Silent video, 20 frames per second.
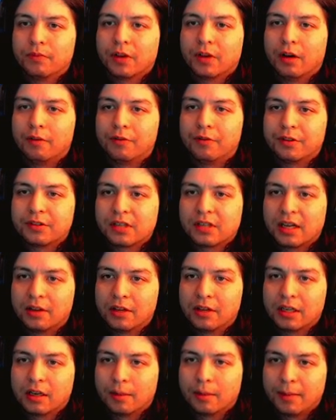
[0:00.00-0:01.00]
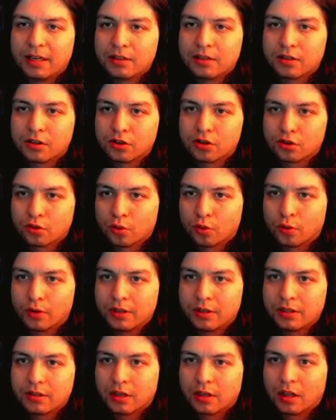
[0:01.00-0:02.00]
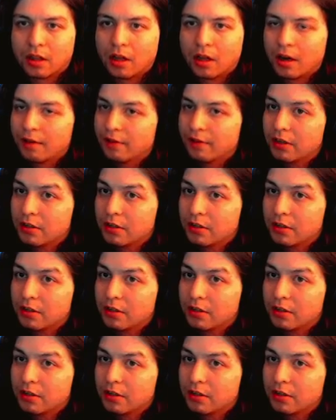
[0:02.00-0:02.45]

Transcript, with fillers: of telling amazing stories, a lot of it